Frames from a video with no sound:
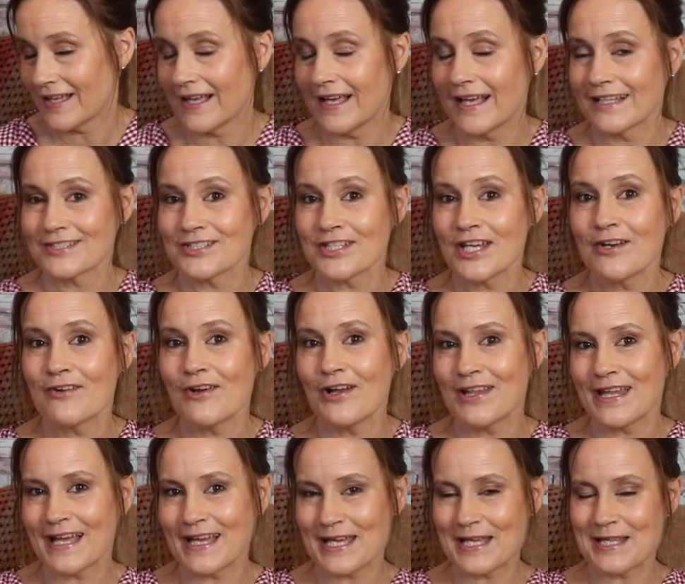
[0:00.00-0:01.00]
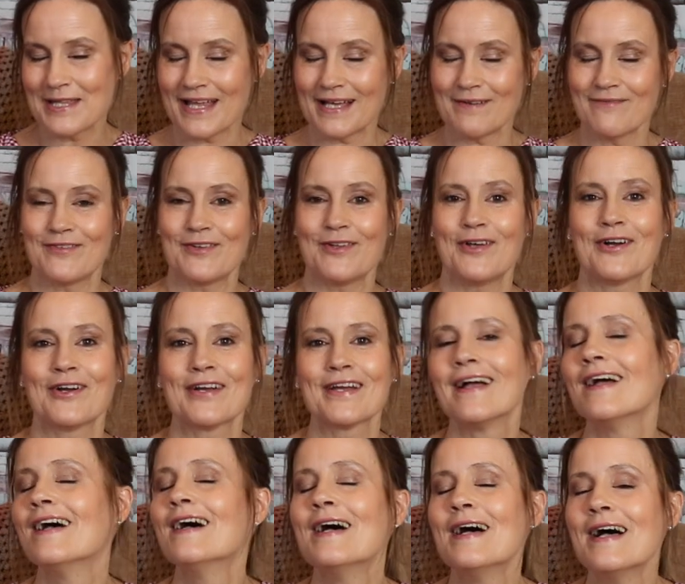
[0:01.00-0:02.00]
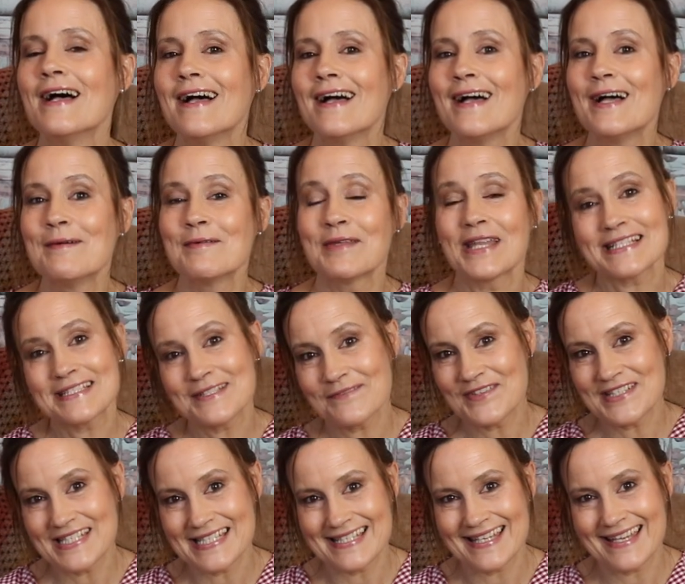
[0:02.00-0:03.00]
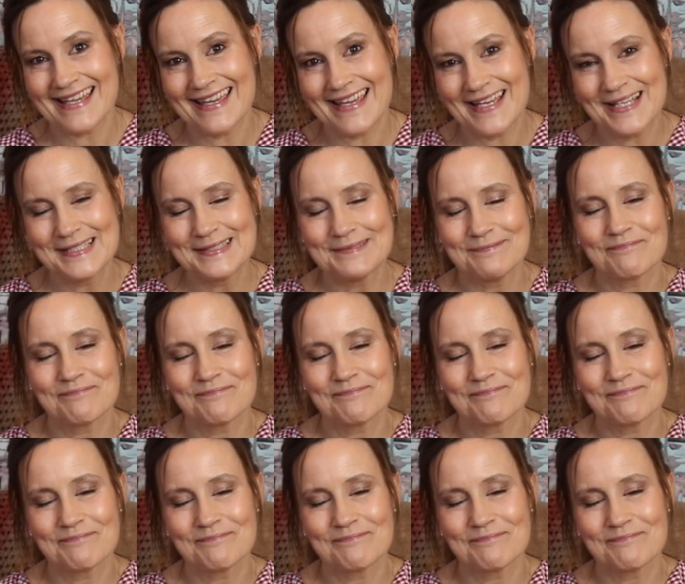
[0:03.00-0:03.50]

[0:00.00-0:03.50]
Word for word: I'll share all that in that vlog. But that's it for today.